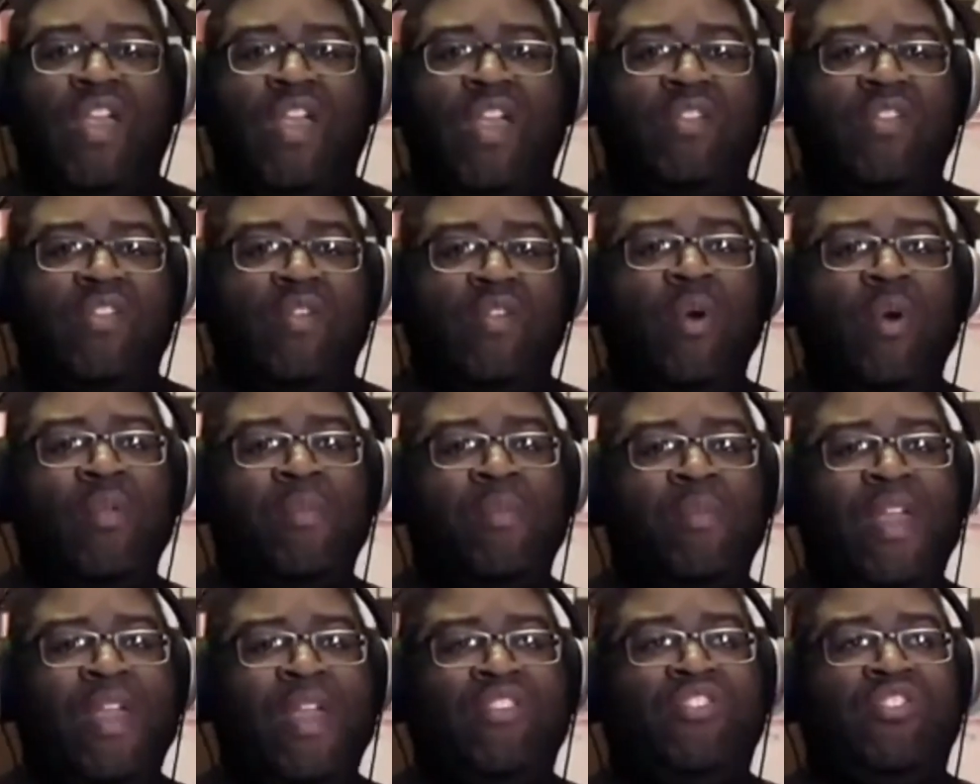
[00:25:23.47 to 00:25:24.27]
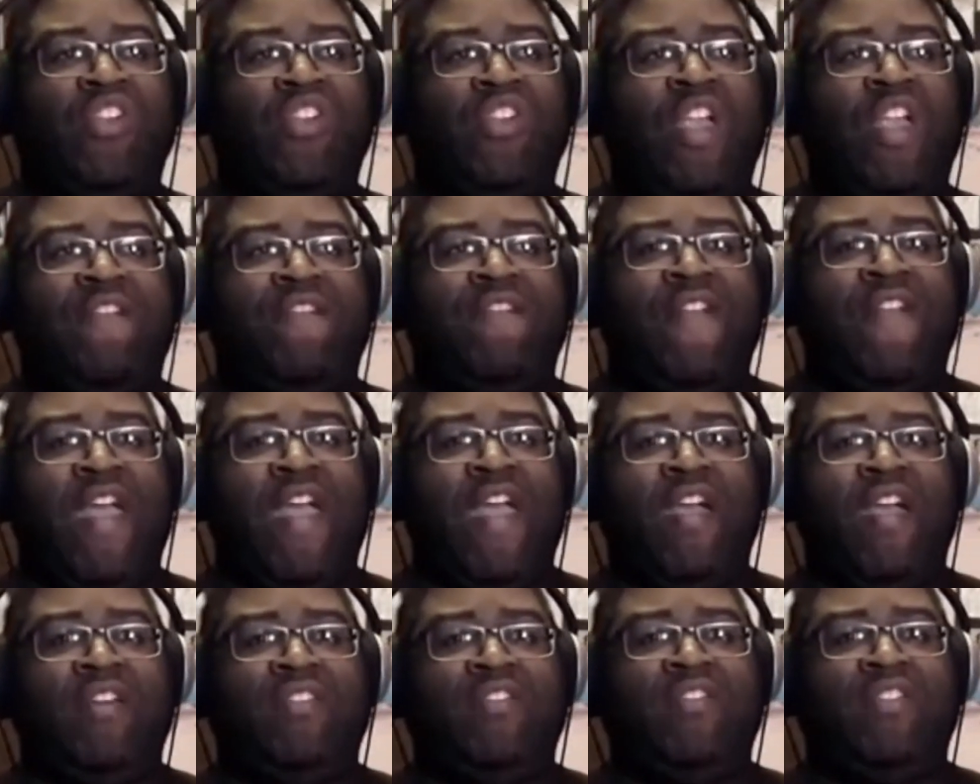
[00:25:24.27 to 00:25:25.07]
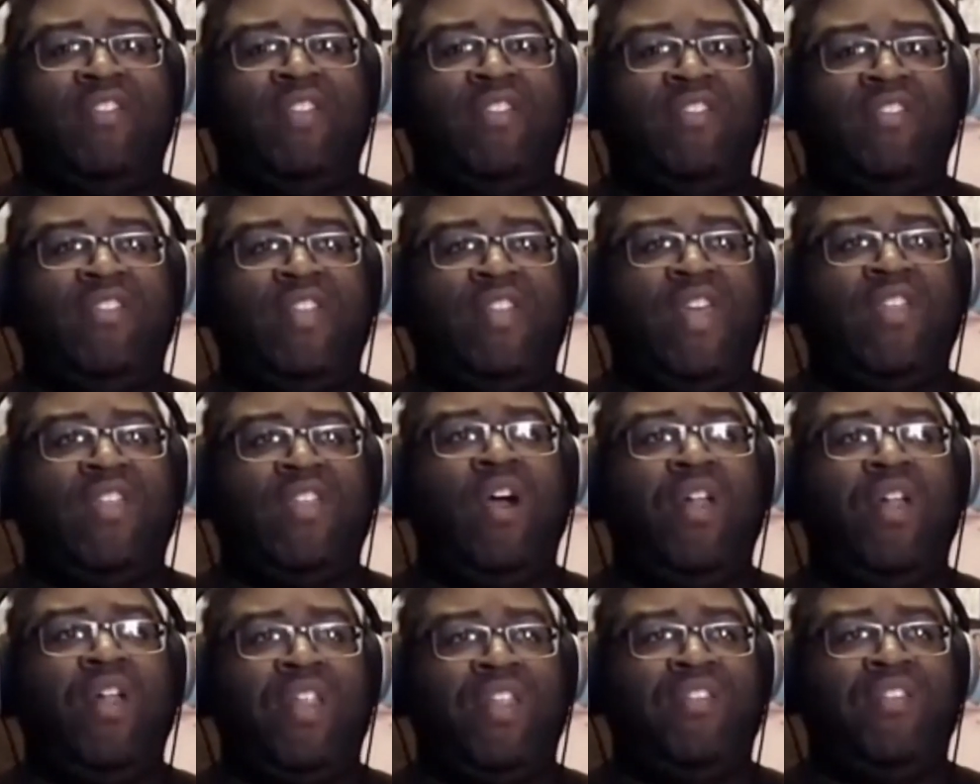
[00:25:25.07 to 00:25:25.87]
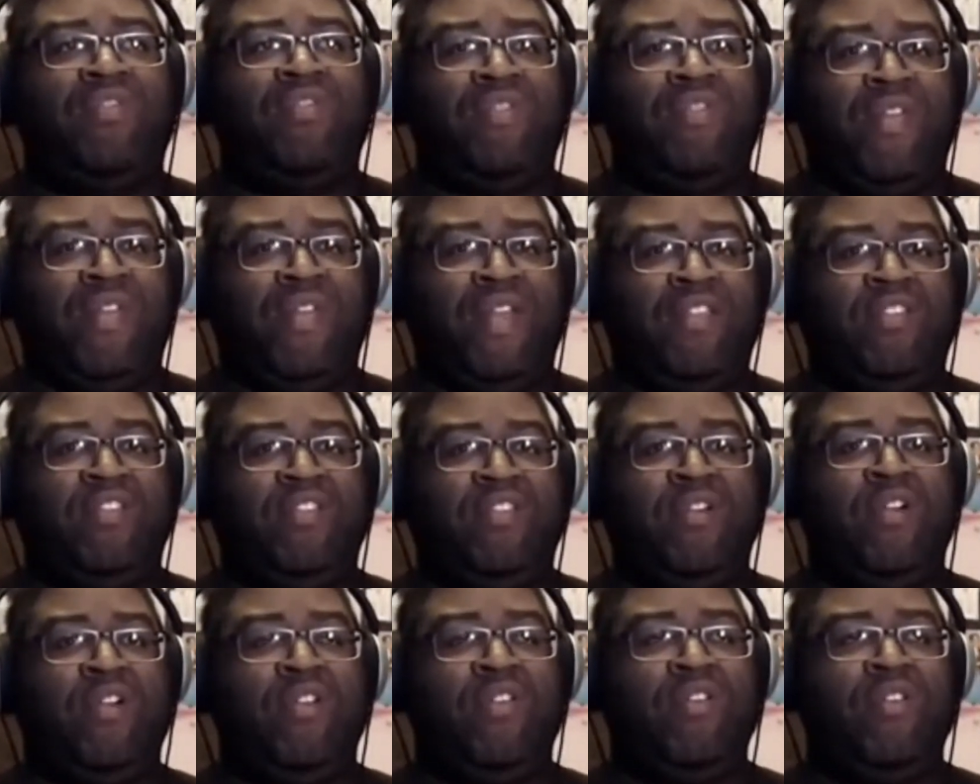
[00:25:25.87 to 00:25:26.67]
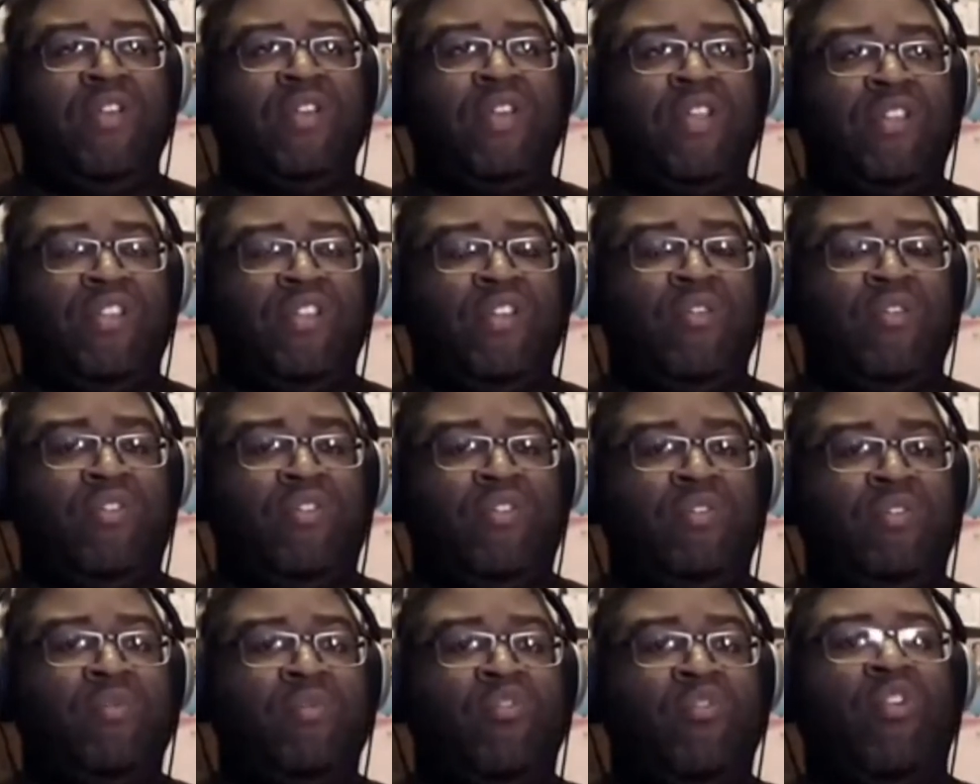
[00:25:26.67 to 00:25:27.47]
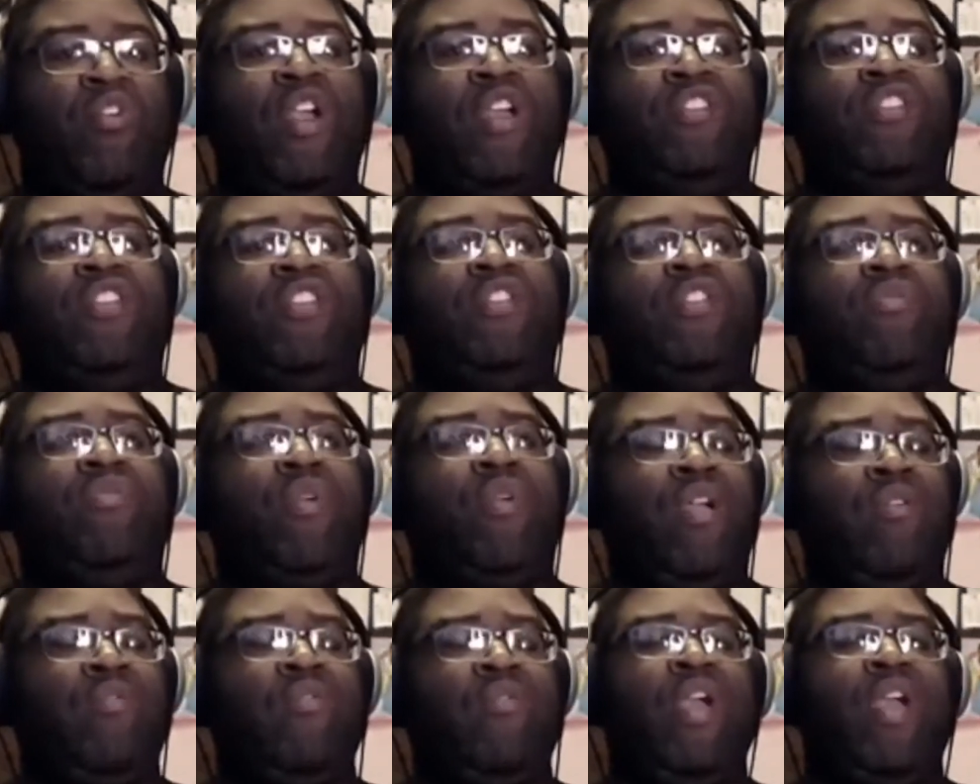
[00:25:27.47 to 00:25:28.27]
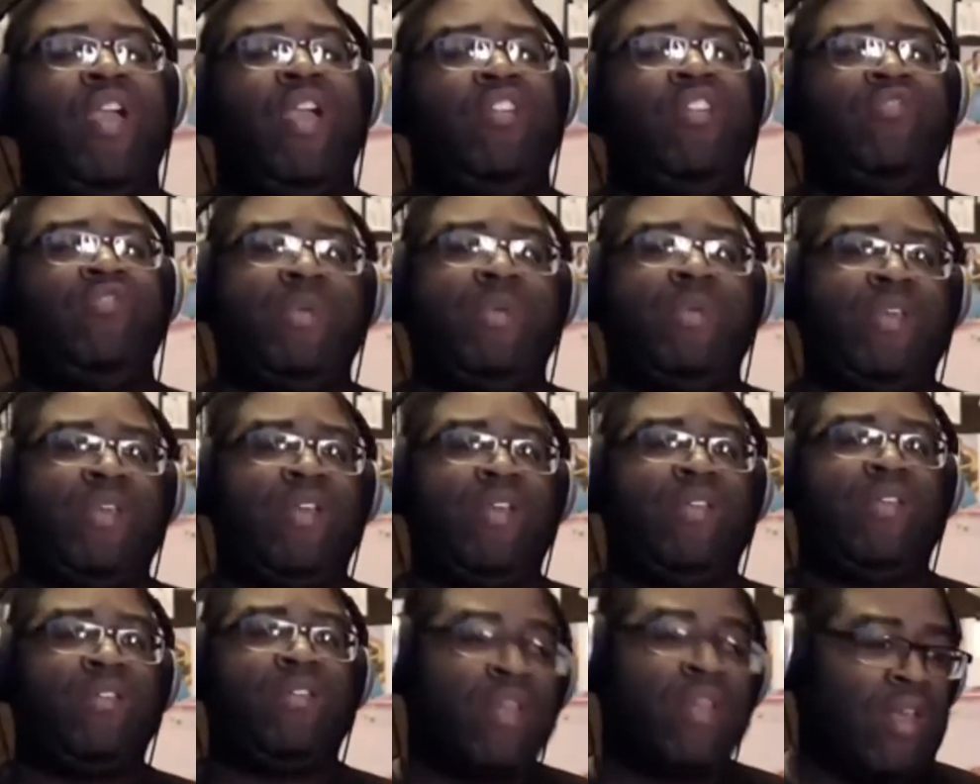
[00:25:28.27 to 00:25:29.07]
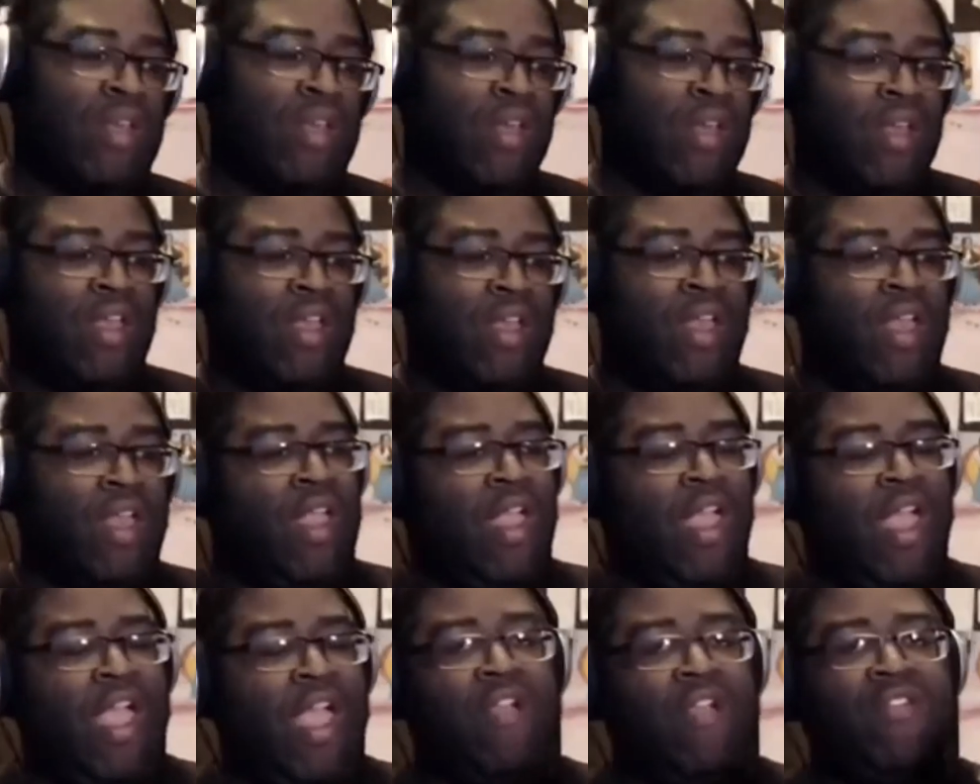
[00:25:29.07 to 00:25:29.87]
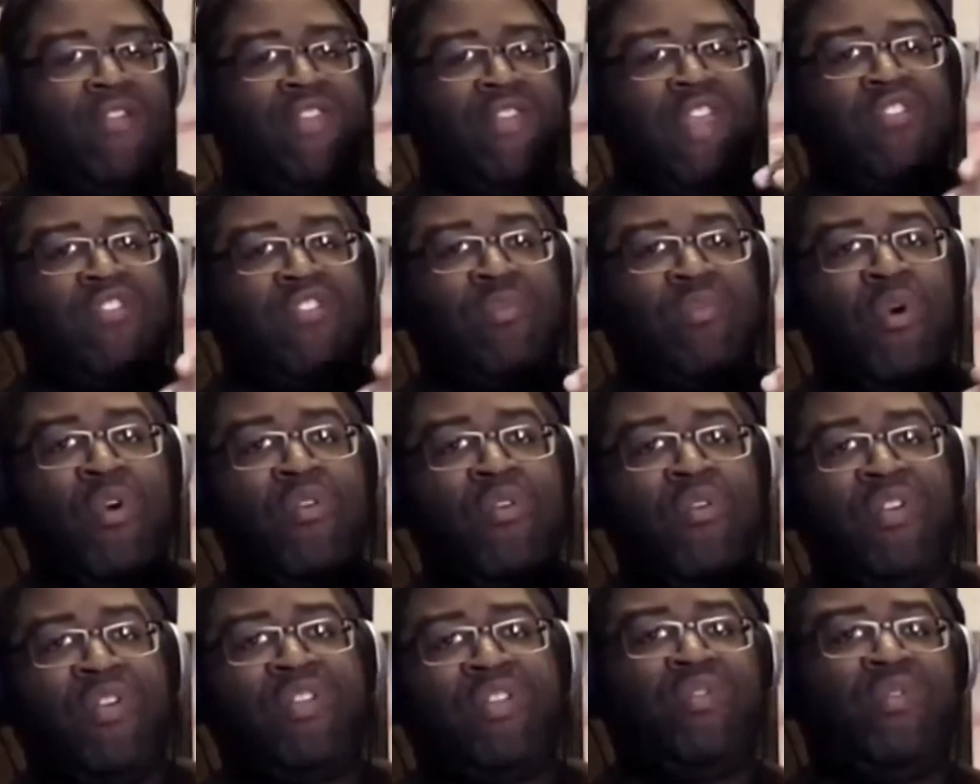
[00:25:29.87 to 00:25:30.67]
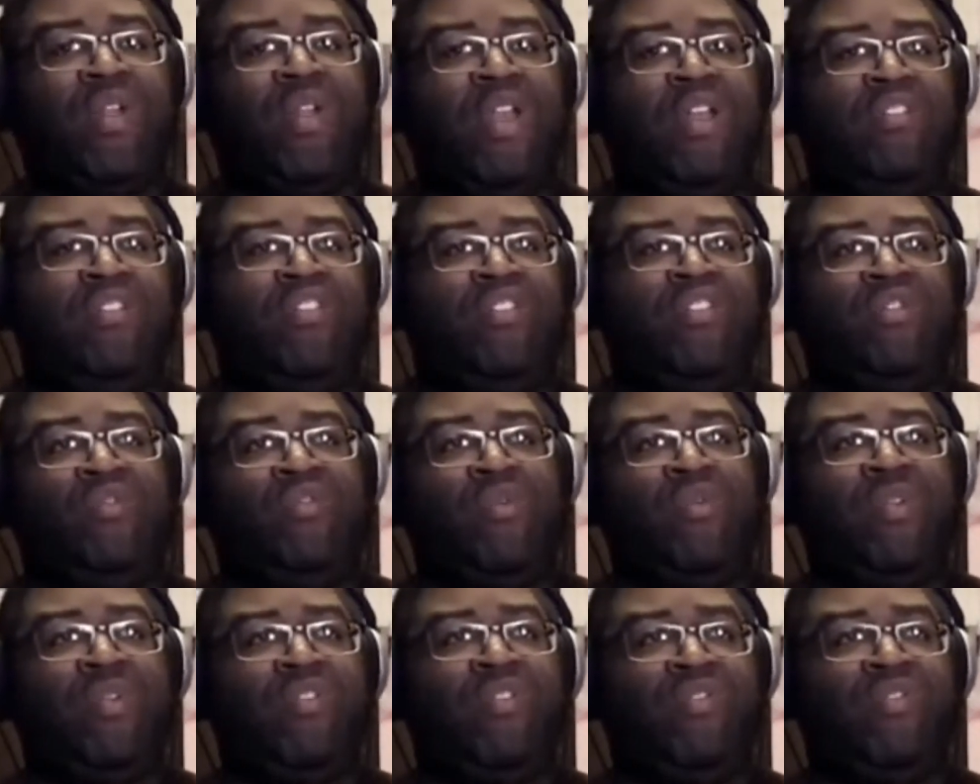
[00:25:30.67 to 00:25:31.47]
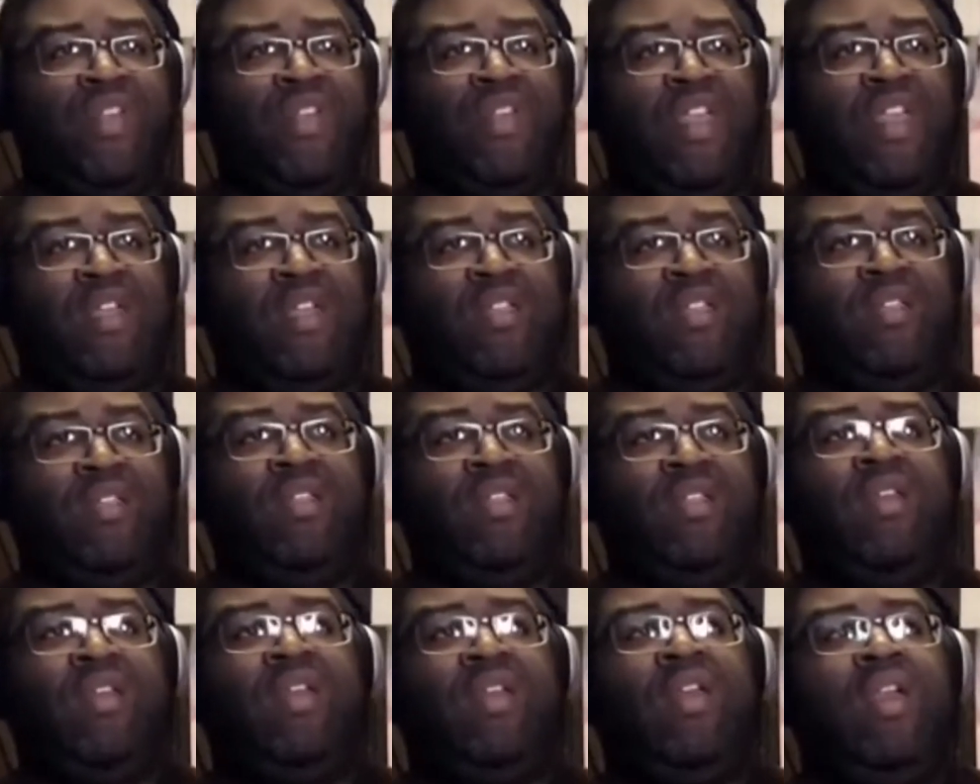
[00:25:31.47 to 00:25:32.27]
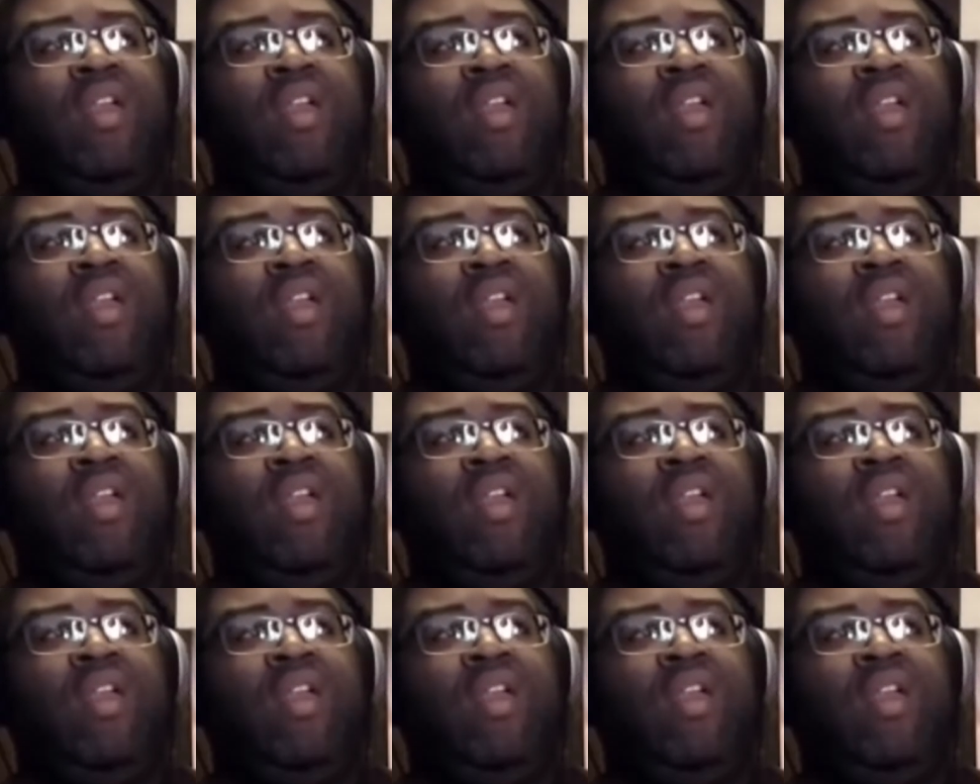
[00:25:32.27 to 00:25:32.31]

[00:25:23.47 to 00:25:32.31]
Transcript: Shay, what makes Shay fast is that on his feet turn, you could deal with some crazy threat range because everything's moving 3 inches from his feet,